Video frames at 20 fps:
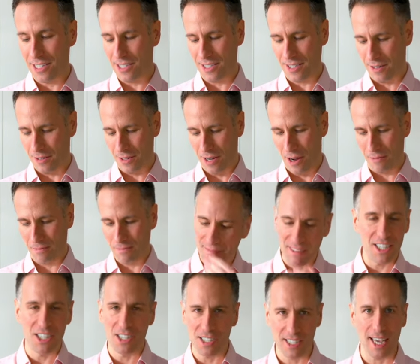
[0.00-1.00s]
just don't know.
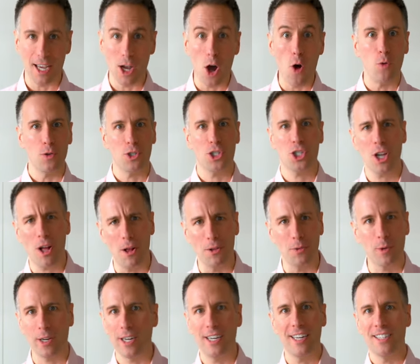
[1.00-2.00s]
Let's just get, oh, salt.
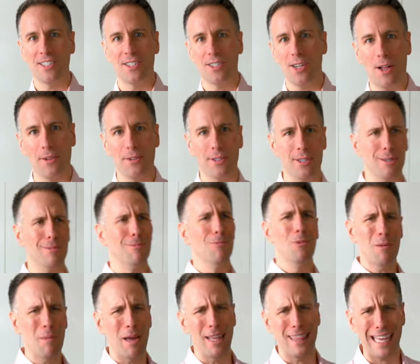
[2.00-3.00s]
We're gonna need salt too.
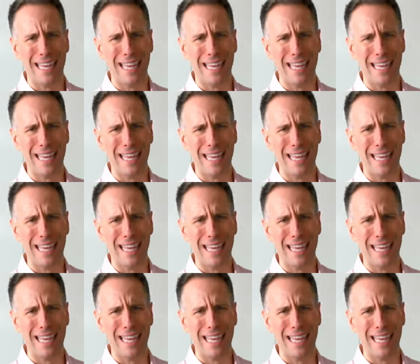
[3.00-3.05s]
What am I